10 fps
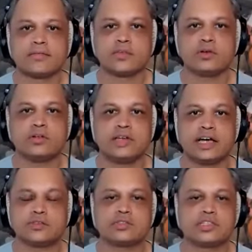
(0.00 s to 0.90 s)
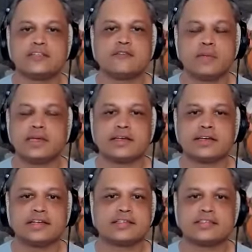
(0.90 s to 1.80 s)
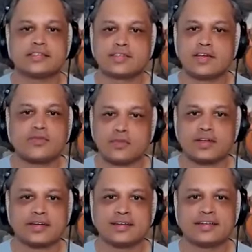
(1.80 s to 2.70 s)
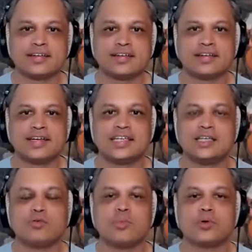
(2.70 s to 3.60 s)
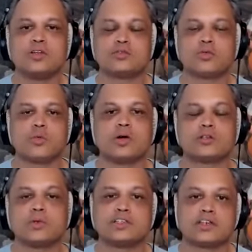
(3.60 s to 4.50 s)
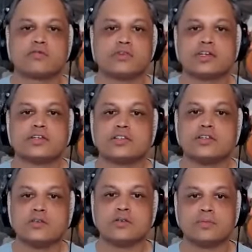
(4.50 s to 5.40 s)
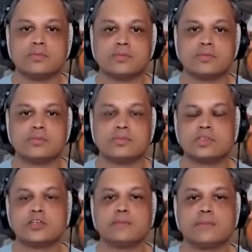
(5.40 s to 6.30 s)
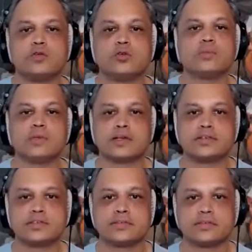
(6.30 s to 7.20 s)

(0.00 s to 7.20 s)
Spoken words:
Your natural state of being isn't suffering. You were born into a world where suffering is the norm. So you've been normalized.